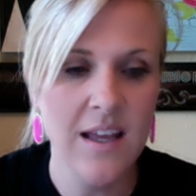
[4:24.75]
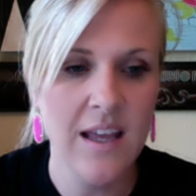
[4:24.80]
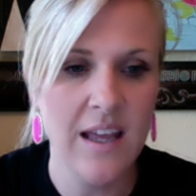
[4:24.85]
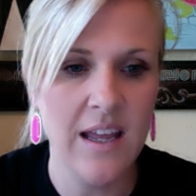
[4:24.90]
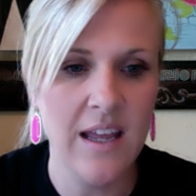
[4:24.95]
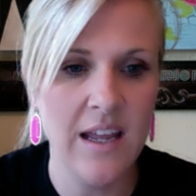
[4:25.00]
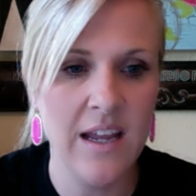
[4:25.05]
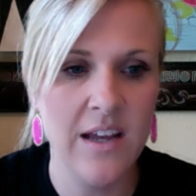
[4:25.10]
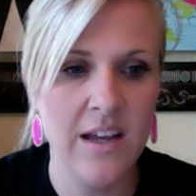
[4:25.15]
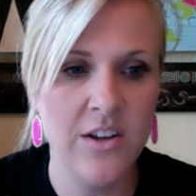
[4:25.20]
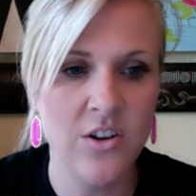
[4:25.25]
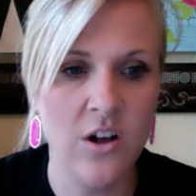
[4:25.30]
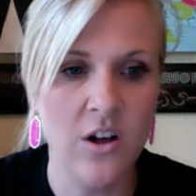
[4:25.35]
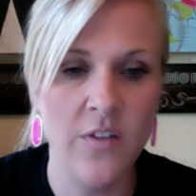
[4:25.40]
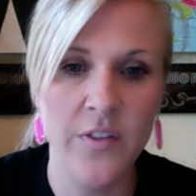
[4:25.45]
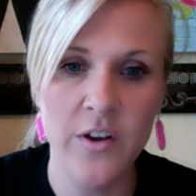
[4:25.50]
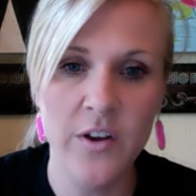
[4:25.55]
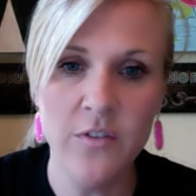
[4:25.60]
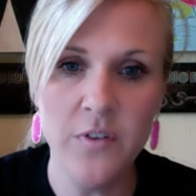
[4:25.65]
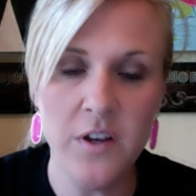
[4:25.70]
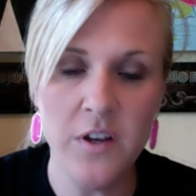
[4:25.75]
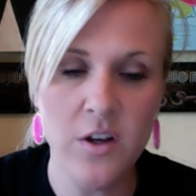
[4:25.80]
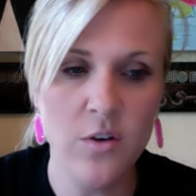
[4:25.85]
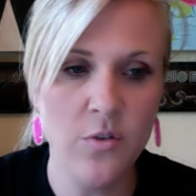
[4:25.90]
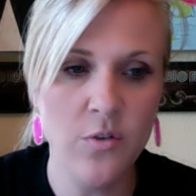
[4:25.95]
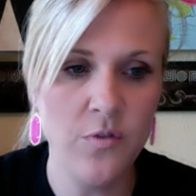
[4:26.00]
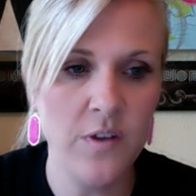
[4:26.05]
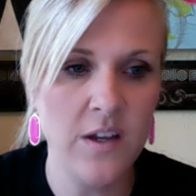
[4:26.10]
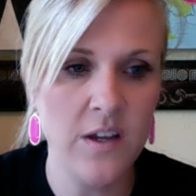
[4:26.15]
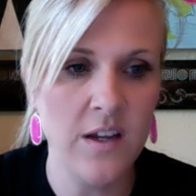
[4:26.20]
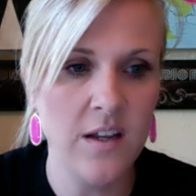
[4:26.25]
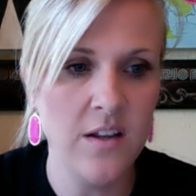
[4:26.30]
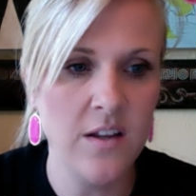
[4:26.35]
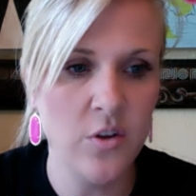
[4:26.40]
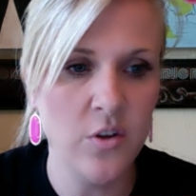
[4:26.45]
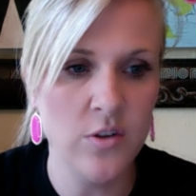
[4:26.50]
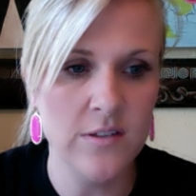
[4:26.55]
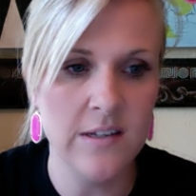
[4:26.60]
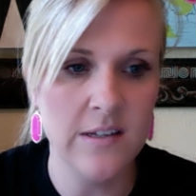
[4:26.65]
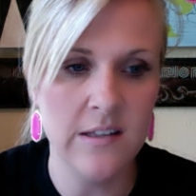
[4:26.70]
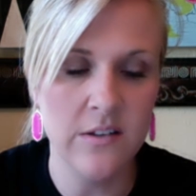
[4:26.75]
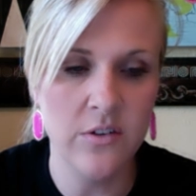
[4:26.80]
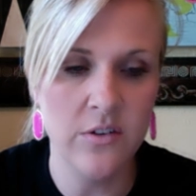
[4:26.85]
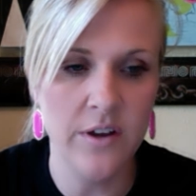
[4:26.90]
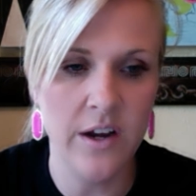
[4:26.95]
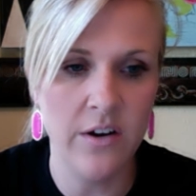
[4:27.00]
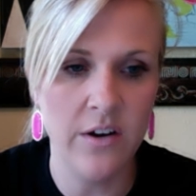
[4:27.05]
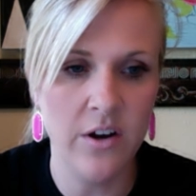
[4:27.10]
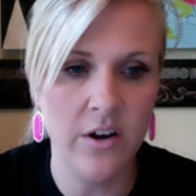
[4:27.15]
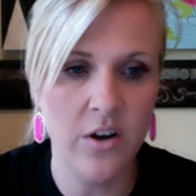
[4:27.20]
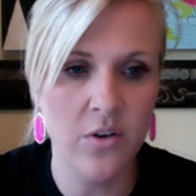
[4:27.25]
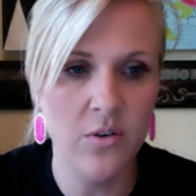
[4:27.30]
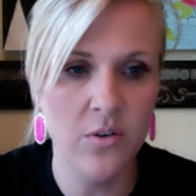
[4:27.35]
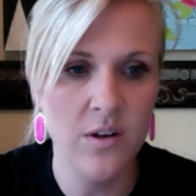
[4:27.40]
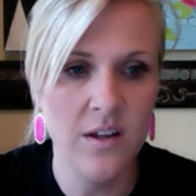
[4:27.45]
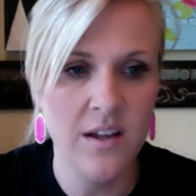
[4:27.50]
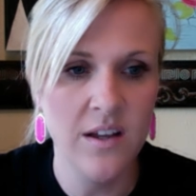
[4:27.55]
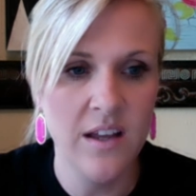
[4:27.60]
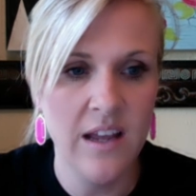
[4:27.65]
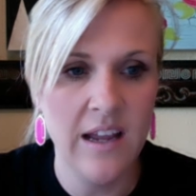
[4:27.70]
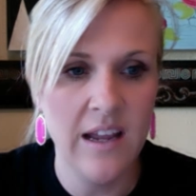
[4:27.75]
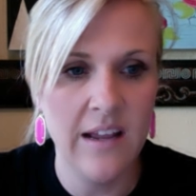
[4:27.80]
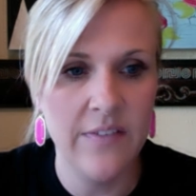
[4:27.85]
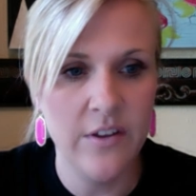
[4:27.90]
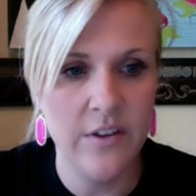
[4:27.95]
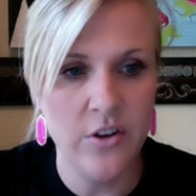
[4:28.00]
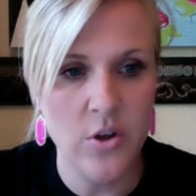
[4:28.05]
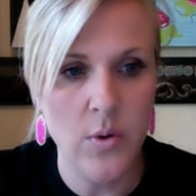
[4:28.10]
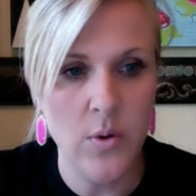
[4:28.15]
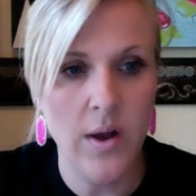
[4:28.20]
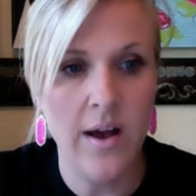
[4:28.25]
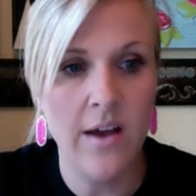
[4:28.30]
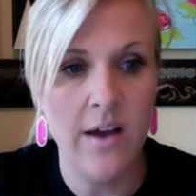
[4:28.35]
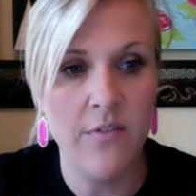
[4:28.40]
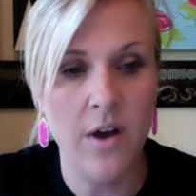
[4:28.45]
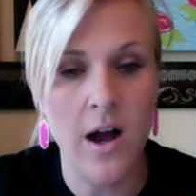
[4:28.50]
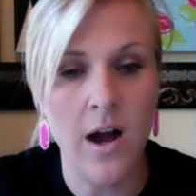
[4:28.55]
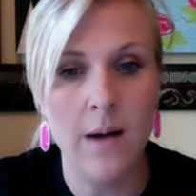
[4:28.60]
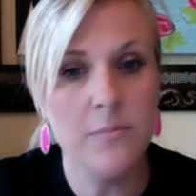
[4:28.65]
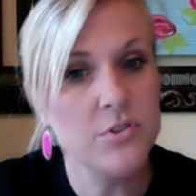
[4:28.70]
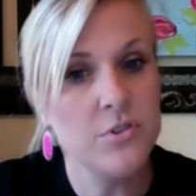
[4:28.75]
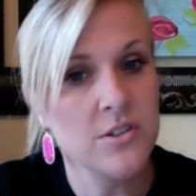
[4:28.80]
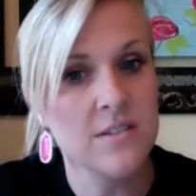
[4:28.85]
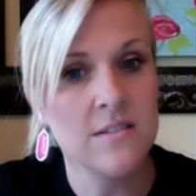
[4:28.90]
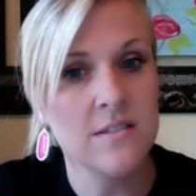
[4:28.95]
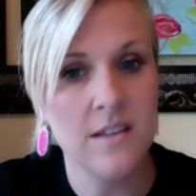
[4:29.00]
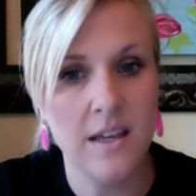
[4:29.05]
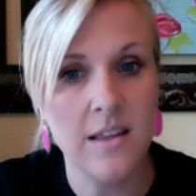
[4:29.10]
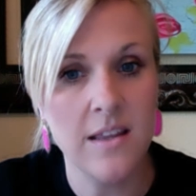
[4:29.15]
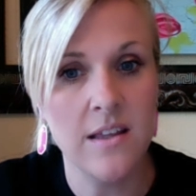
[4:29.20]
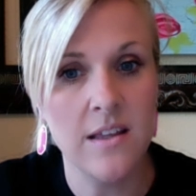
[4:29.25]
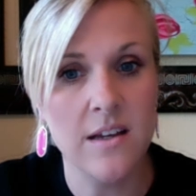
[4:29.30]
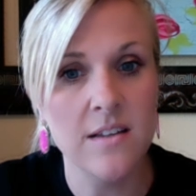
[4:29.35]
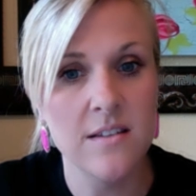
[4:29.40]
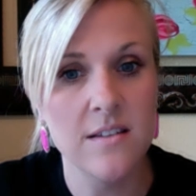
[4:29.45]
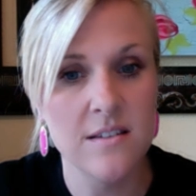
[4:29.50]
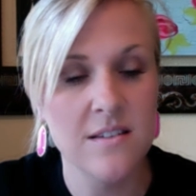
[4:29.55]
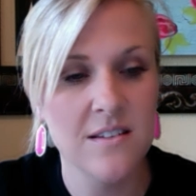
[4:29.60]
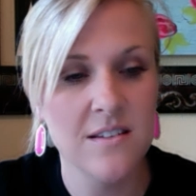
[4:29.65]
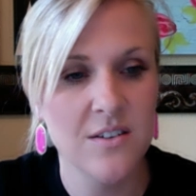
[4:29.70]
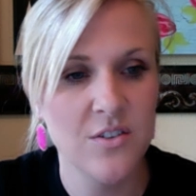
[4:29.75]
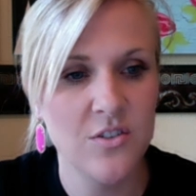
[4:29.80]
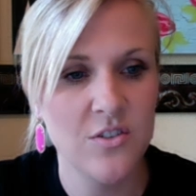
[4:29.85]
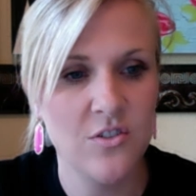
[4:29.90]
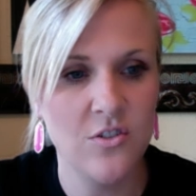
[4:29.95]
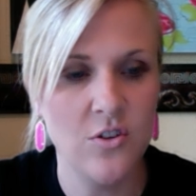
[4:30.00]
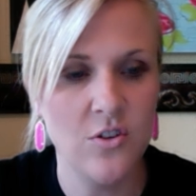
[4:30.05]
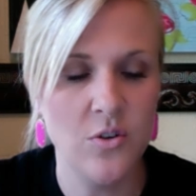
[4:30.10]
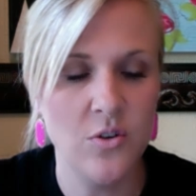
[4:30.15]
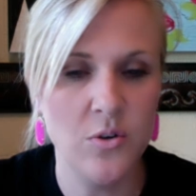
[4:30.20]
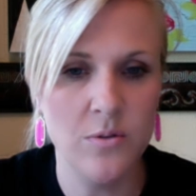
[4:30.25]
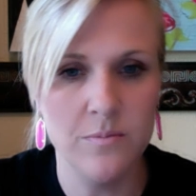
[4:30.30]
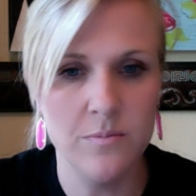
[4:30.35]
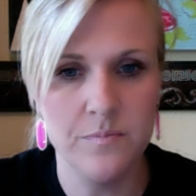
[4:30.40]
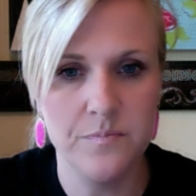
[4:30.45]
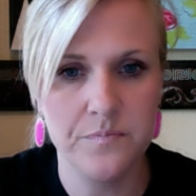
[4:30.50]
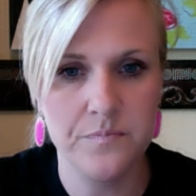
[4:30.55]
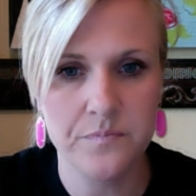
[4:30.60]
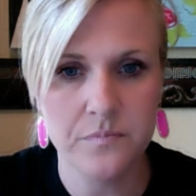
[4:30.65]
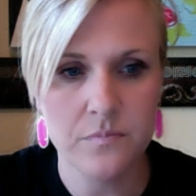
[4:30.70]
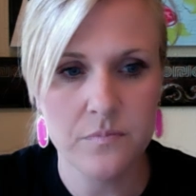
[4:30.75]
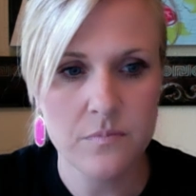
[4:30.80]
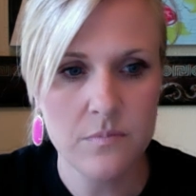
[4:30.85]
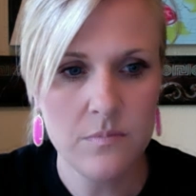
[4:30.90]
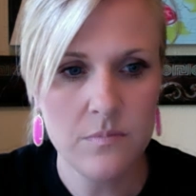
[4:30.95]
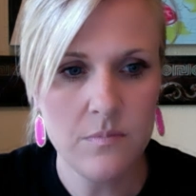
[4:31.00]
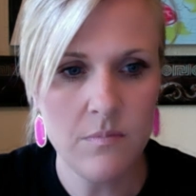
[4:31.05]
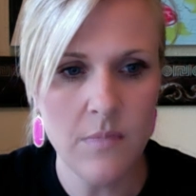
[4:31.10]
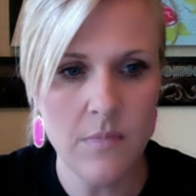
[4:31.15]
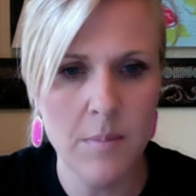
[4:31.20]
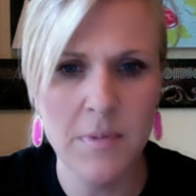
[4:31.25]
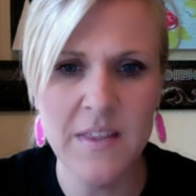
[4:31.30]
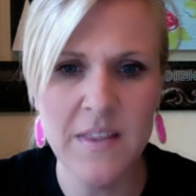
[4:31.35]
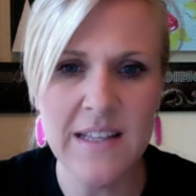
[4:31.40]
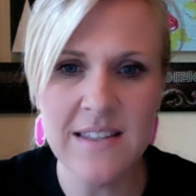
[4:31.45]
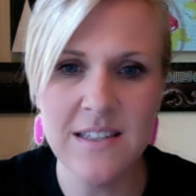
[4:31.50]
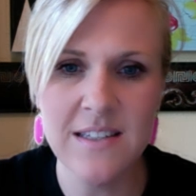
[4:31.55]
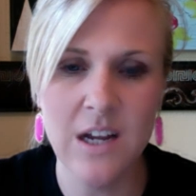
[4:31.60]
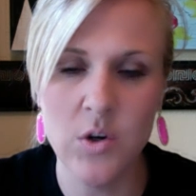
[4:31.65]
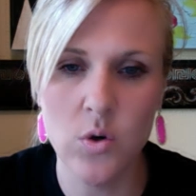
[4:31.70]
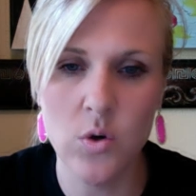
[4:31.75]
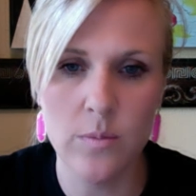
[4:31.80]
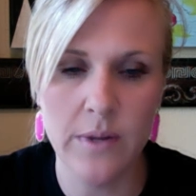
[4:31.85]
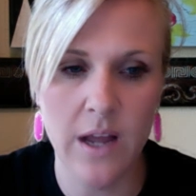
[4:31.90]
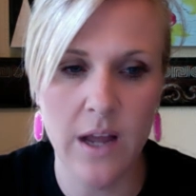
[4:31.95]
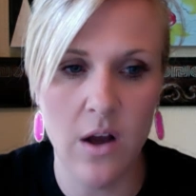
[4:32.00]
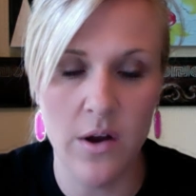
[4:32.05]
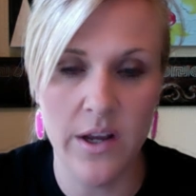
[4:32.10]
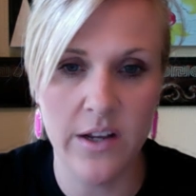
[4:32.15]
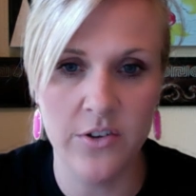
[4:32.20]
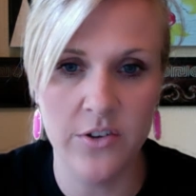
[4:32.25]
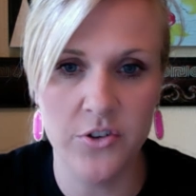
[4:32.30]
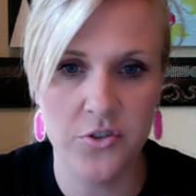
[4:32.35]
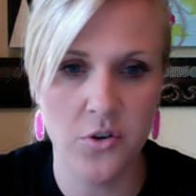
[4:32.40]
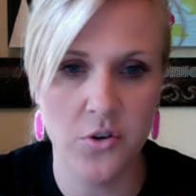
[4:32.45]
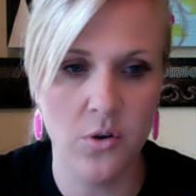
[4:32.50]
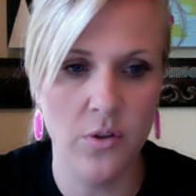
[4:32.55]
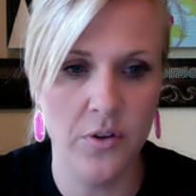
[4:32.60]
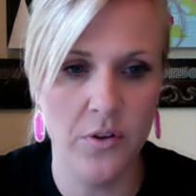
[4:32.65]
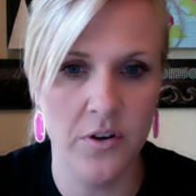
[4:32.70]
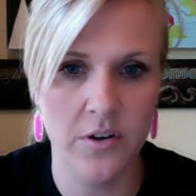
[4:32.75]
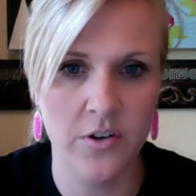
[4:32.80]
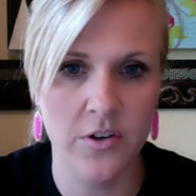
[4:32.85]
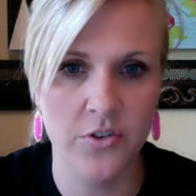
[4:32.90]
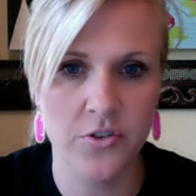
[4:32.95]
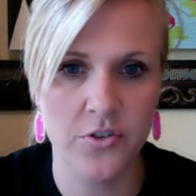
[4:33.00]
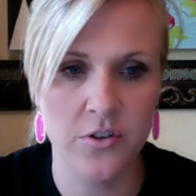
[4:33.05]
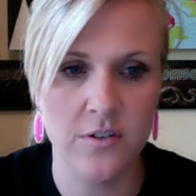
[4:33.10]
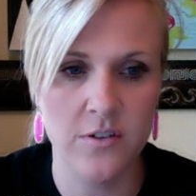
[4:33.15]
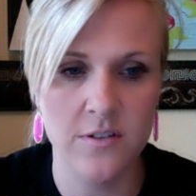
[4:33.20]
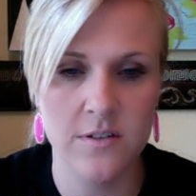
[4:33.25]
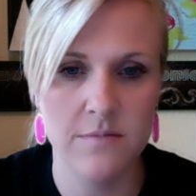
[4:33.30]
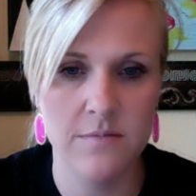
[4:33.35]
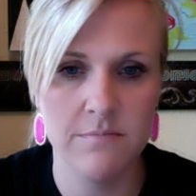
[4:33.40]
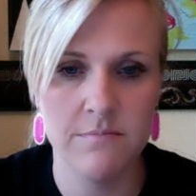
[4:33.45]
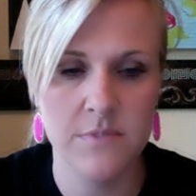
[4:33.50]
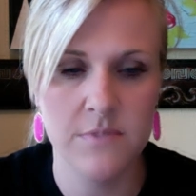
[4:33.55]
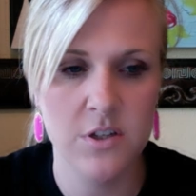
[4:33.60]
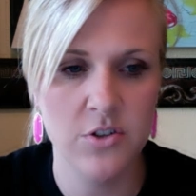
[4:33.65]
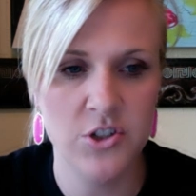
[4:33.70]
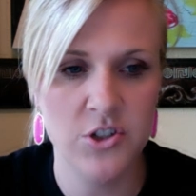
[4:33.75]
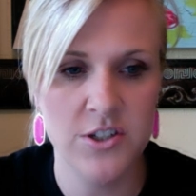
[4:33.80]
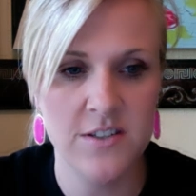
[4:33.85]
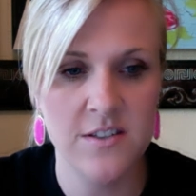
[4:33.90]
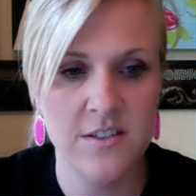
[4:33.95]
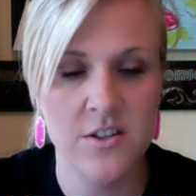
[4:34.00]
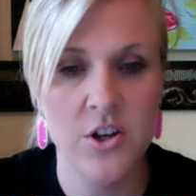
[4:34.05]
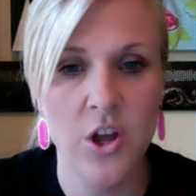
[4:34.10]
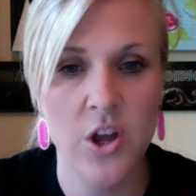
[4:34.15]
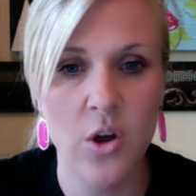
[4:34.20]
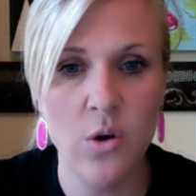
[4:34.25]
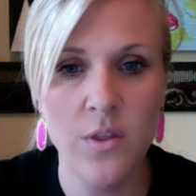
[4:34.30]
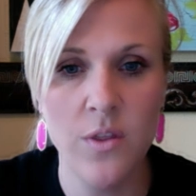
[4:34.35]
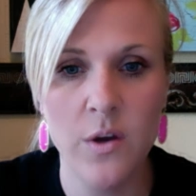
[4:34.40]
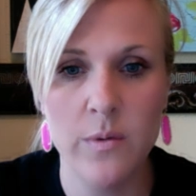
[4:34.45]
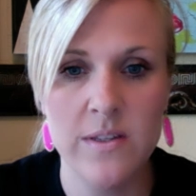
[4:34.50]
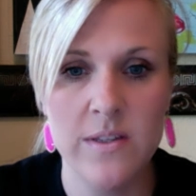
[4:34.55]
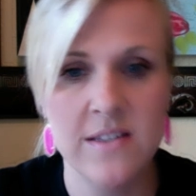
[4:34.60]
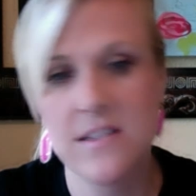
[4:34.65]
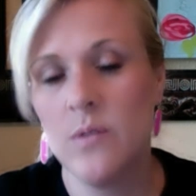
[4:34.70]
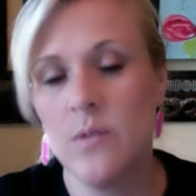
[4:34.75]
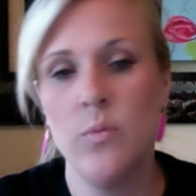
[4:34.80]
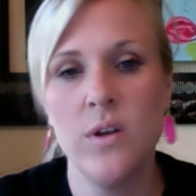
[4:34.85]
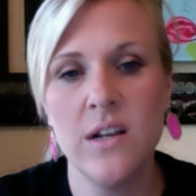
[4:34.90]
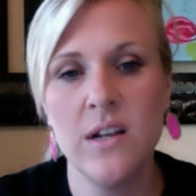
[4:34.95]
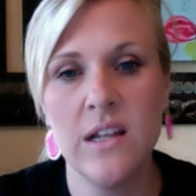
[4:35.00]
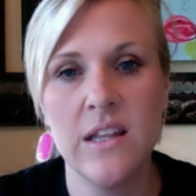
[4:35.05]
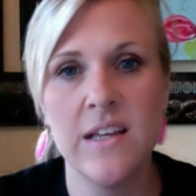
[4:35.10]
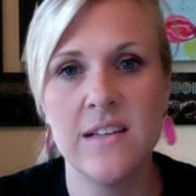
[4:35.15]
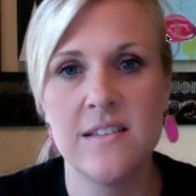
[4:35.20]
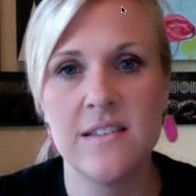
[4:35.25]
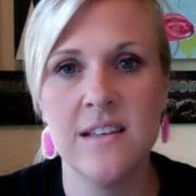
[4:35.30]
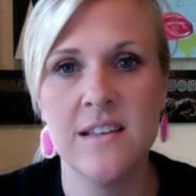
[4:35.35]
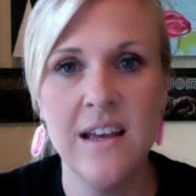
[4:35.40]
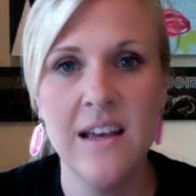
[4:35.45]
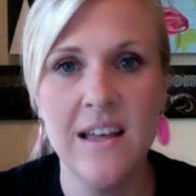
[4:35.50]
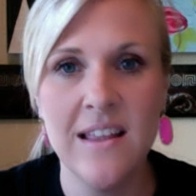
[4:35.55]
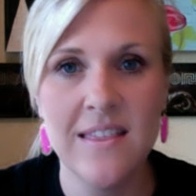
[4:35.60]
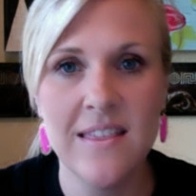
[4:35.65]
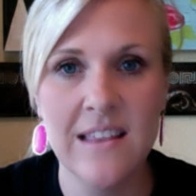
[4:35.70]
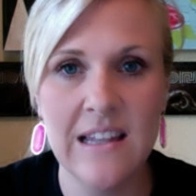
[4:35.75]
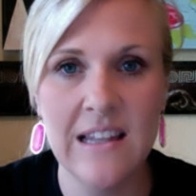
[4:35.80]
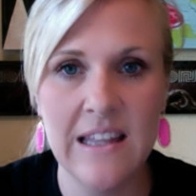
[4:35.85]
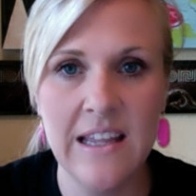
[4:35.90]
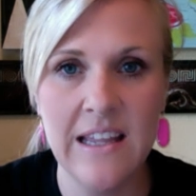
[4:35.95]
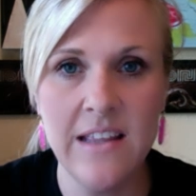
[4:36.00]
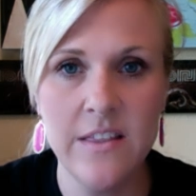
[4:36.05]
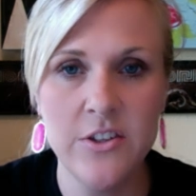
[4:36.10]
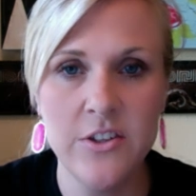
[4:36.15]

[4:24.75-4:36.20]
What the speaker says: And on their video feed, you'll see a little arrow, and then you all have options like this but that's not normally how I control their controls. So just know that when someone clicks the link that you